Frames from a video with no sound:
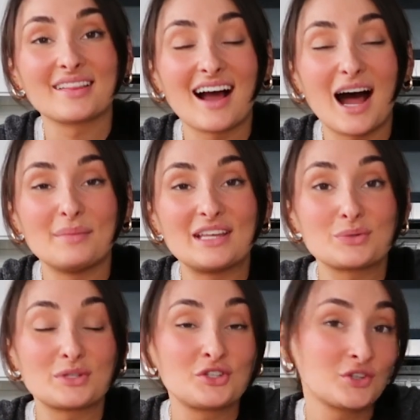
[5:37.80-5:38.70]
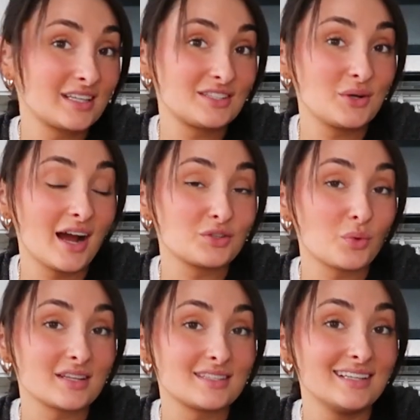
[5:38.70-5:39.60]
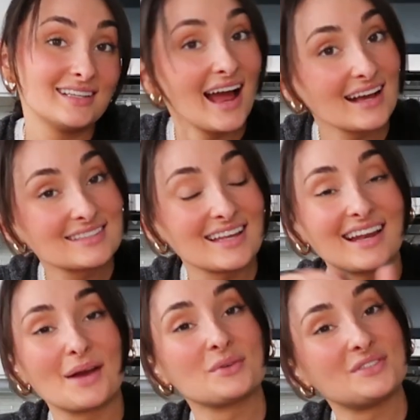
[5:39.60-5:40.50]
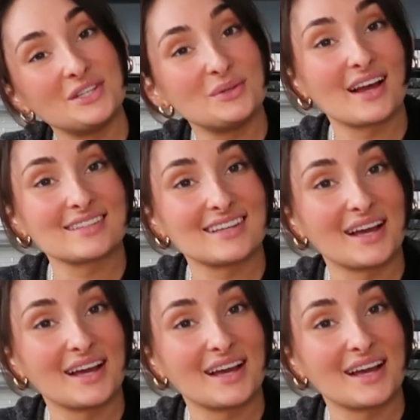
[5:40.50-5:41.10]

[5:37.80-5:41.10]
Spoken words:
in the comments which drinks you guys wanna see next, and I will see you next